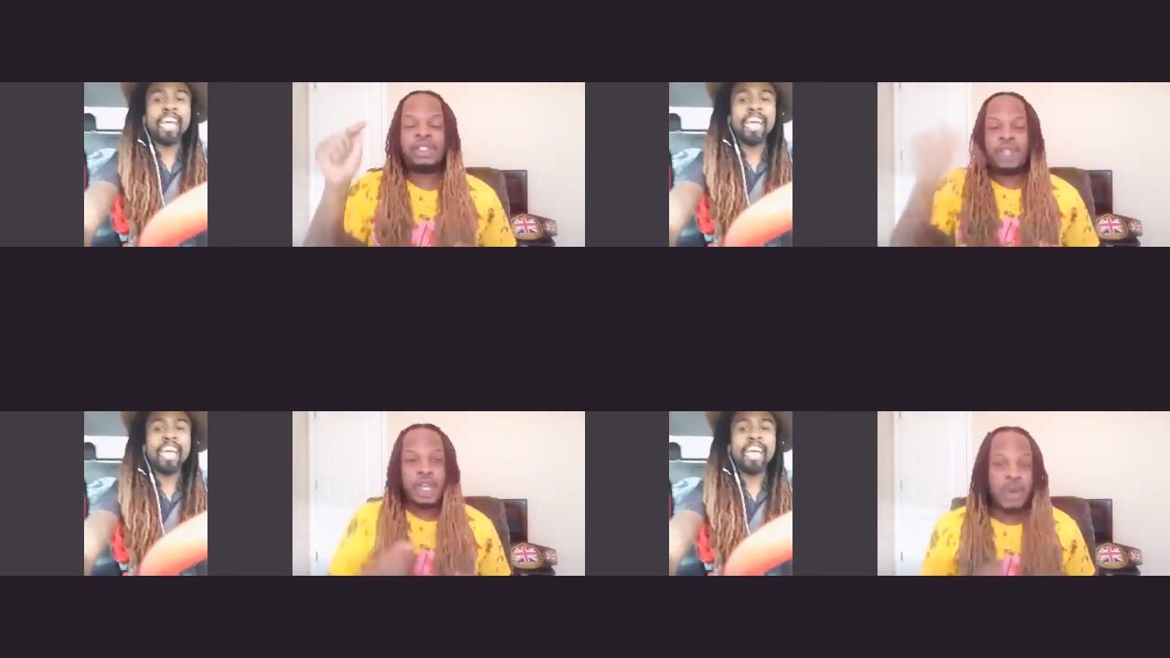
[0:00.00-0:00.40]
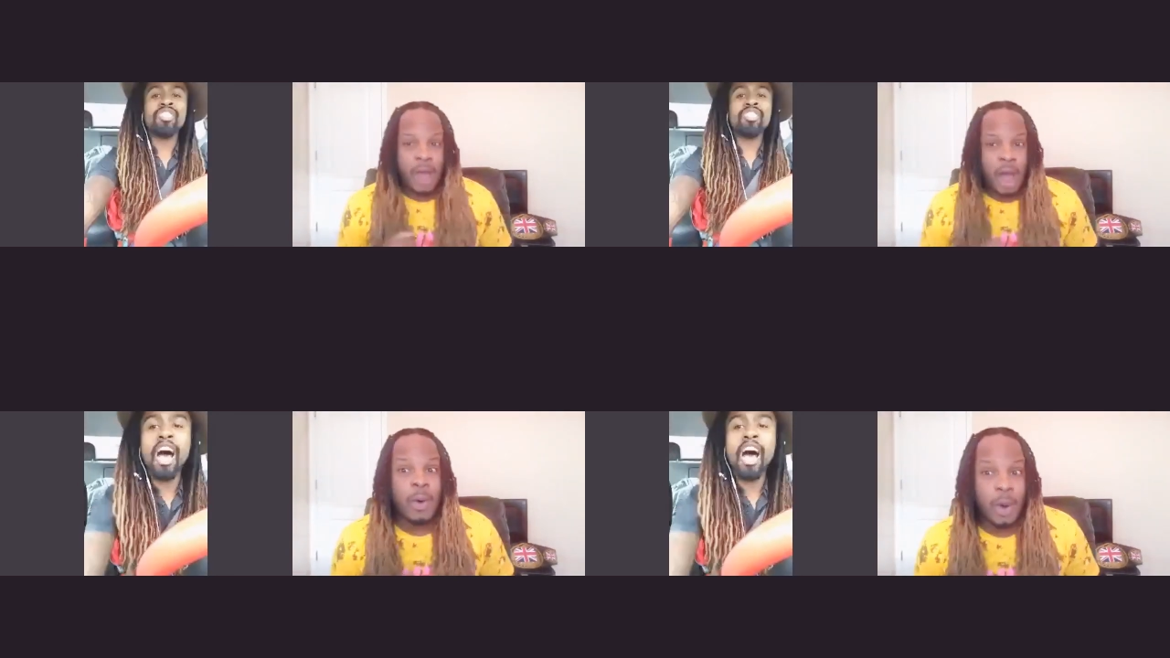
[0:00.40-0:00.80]
Speaker 1: Do you
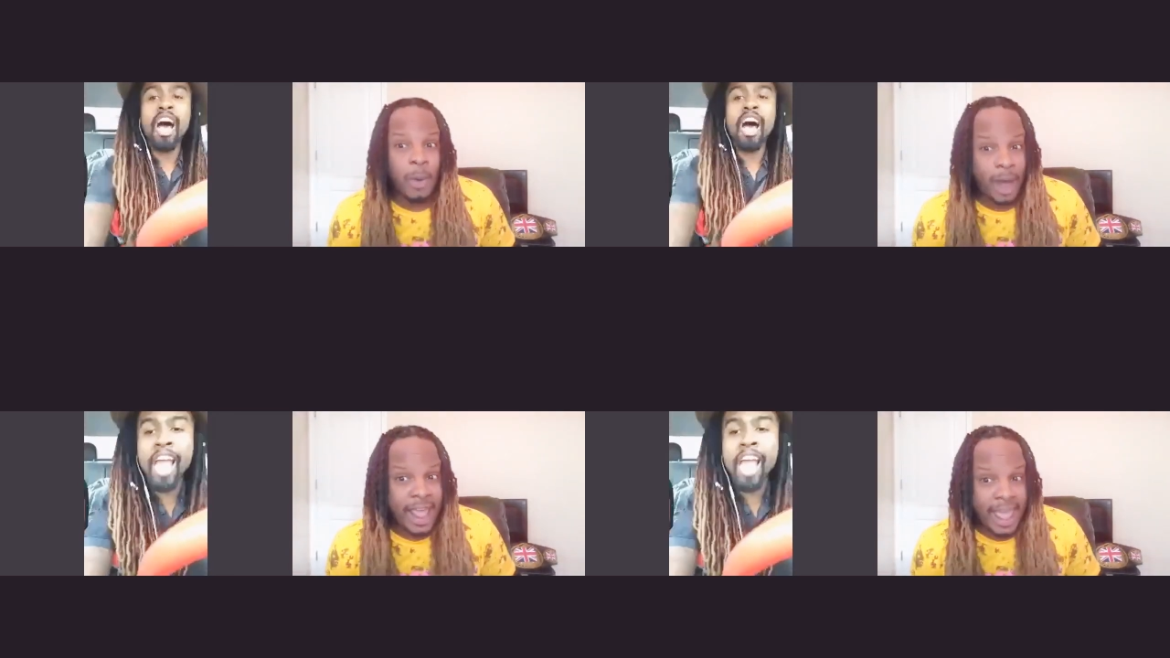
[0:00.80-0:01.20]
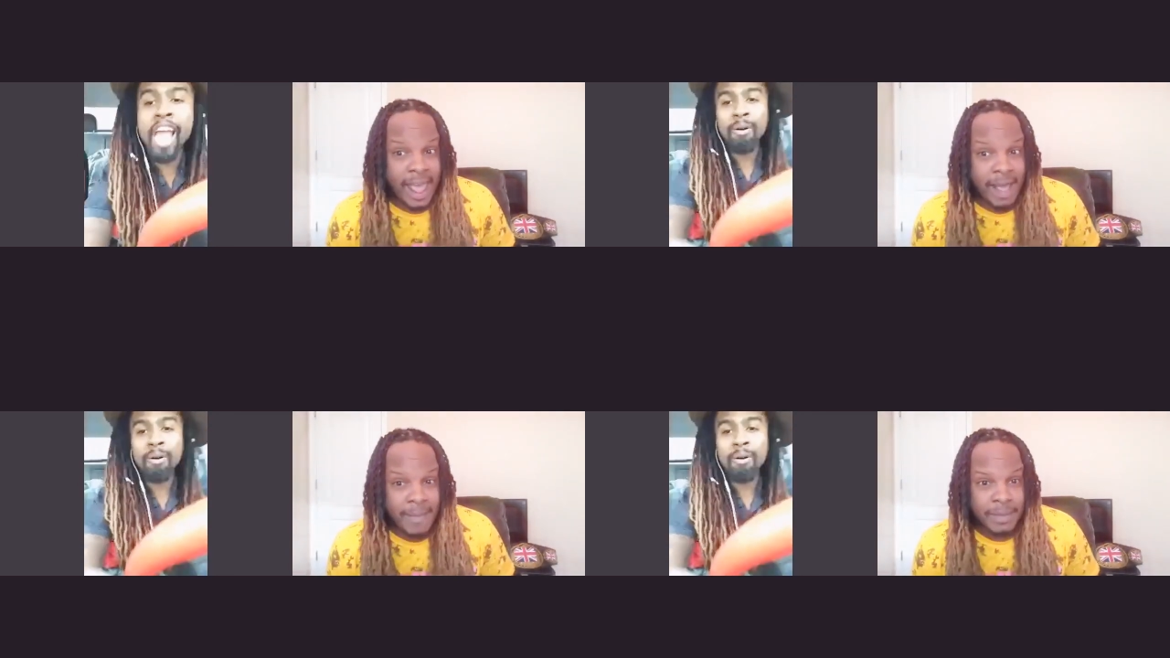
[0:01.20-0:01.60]
know who I
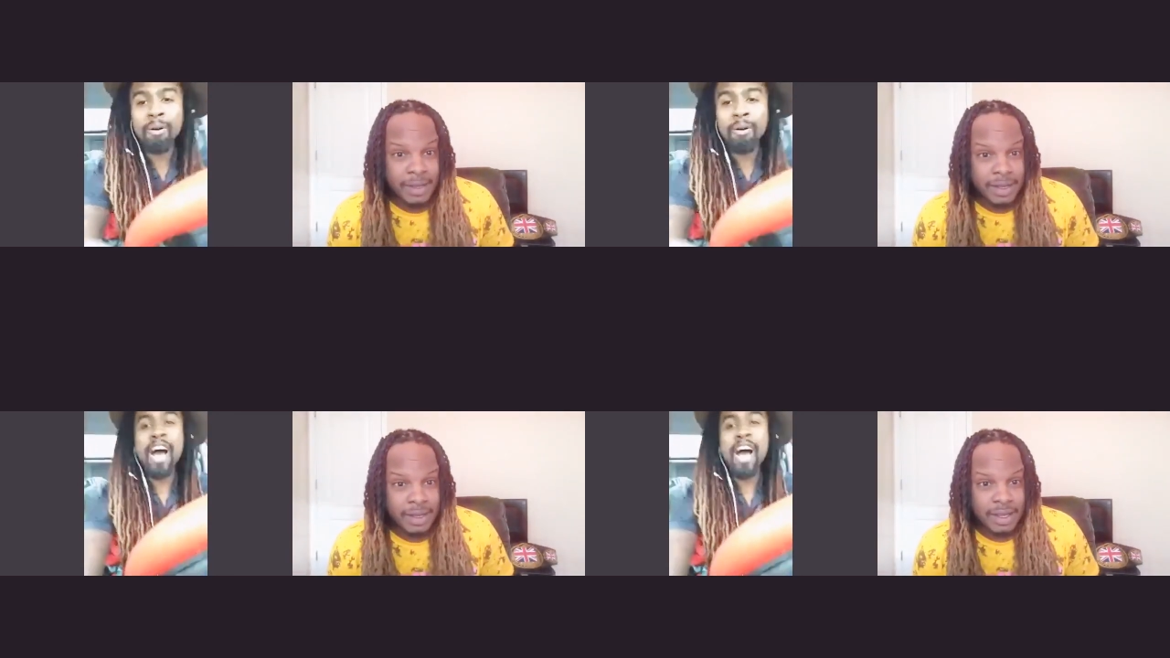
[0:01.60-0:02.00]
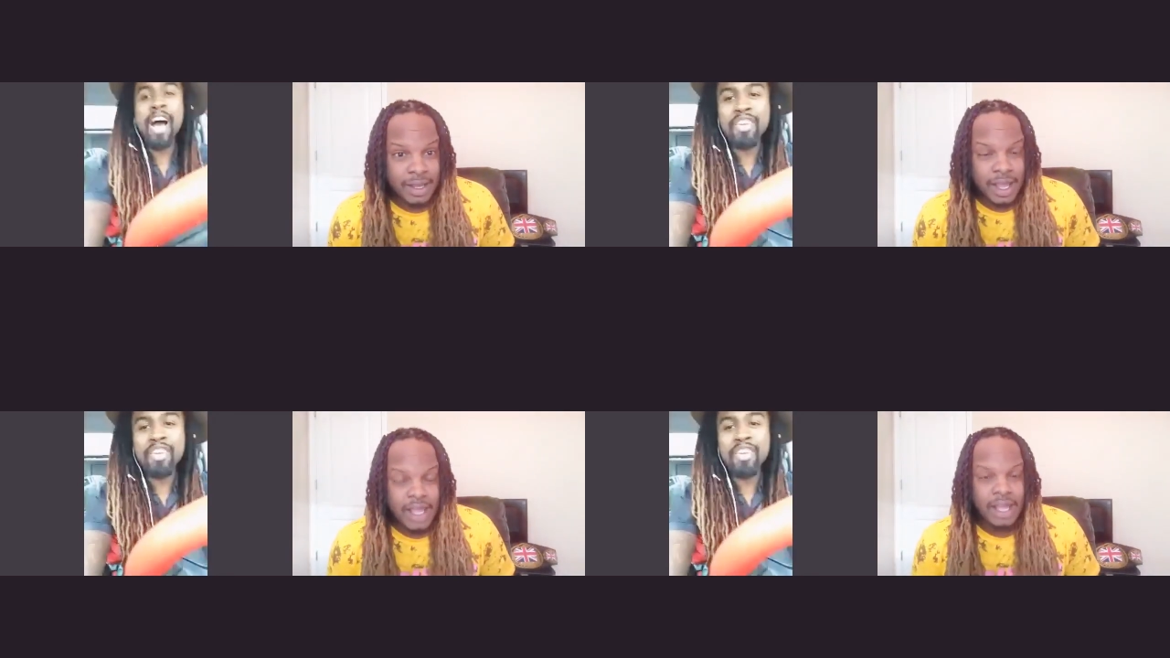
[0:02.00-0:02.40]
am? Bye,
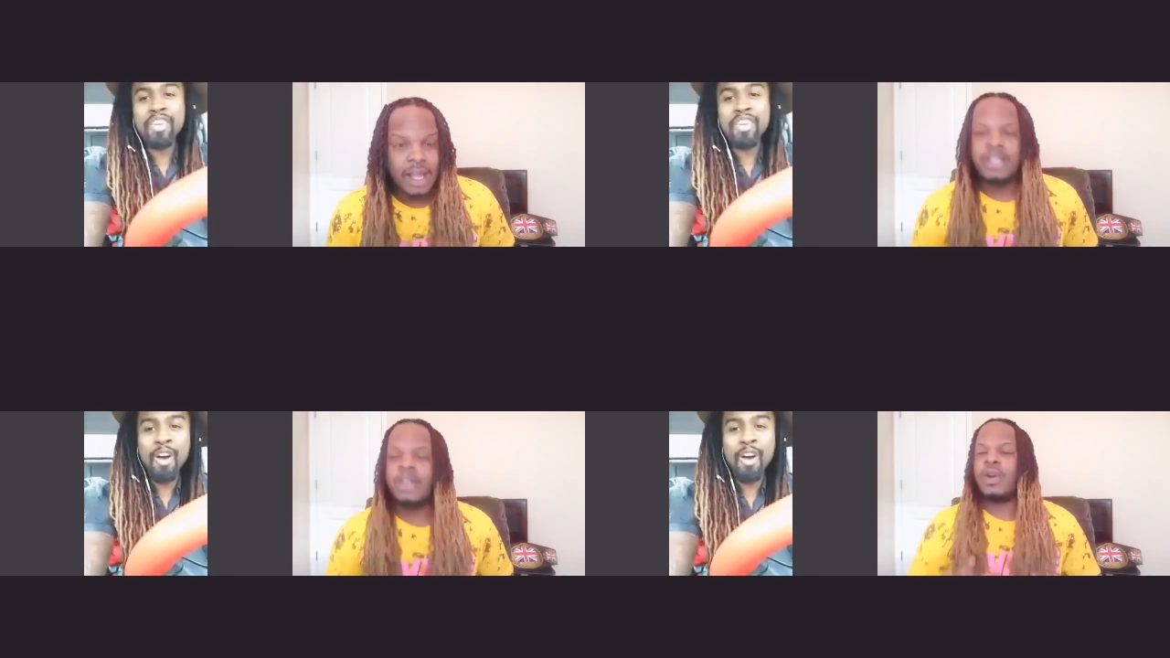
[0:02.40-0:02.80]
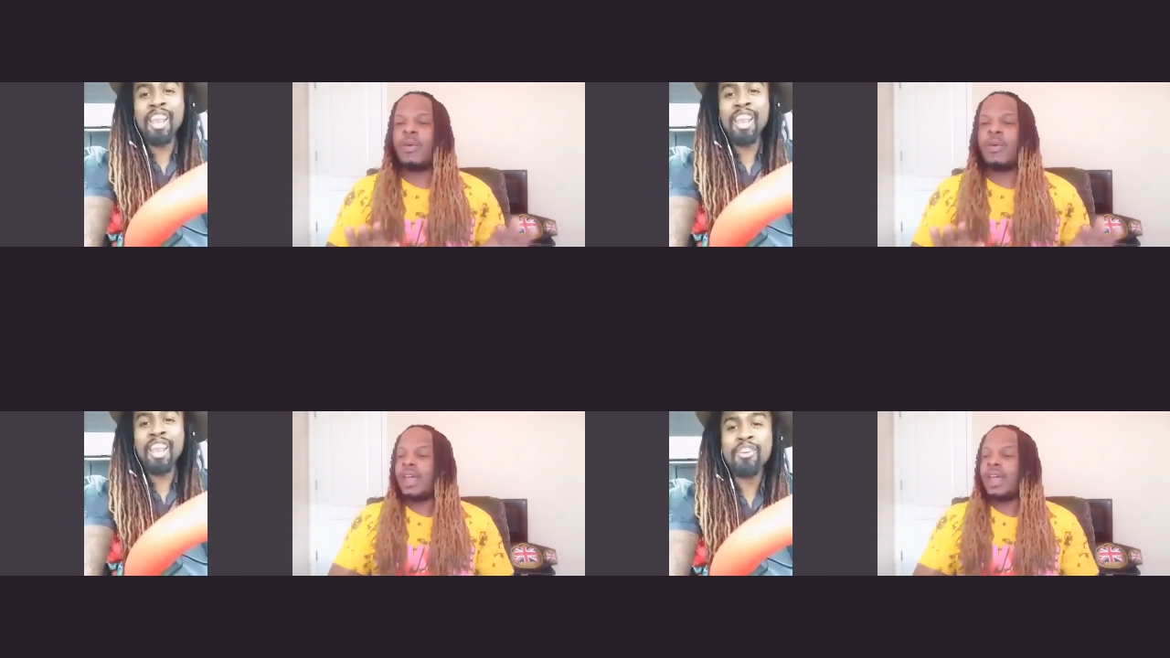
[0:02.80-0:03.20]
Theo. I love you. You know
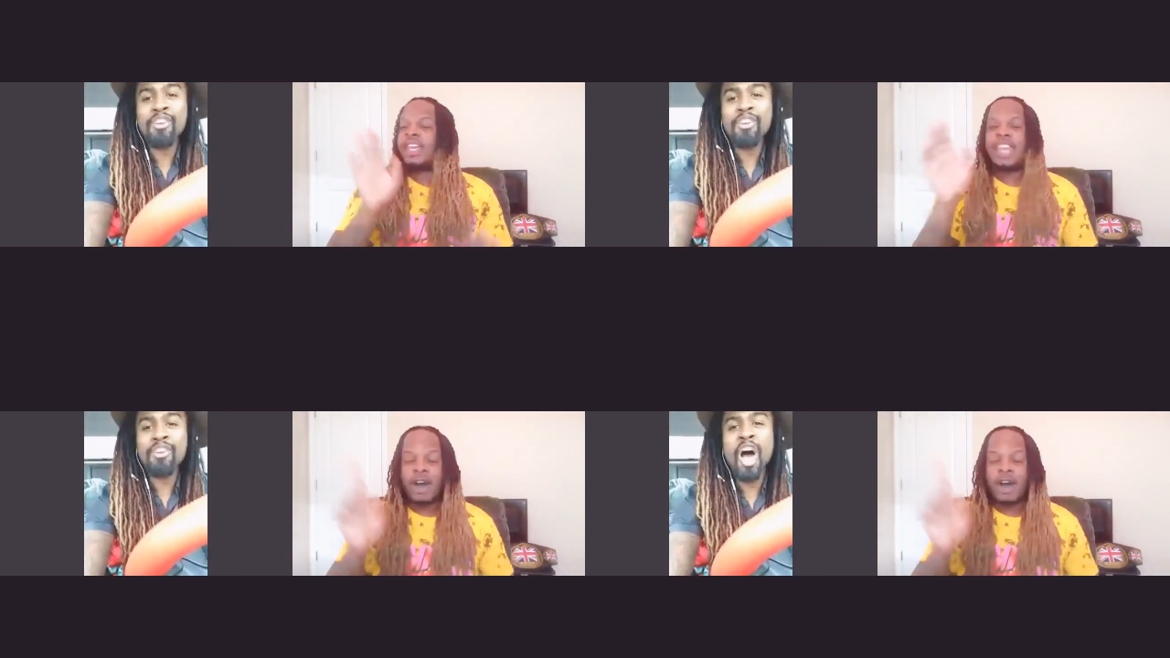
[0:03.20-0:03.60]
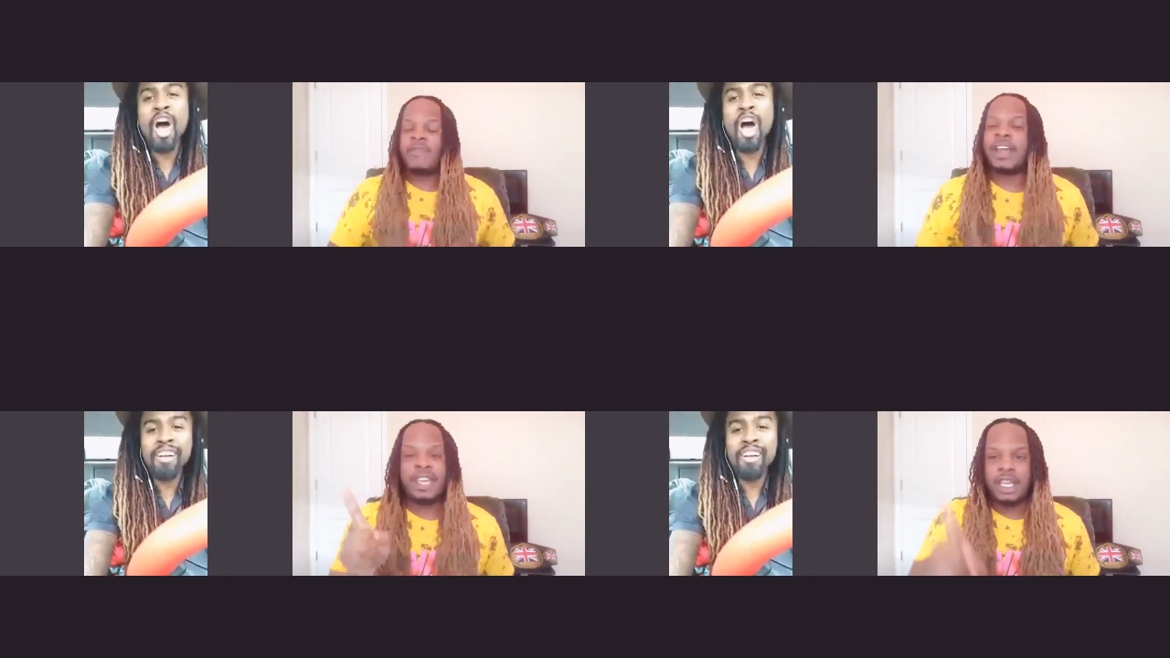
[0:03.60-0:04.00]
what? Get off my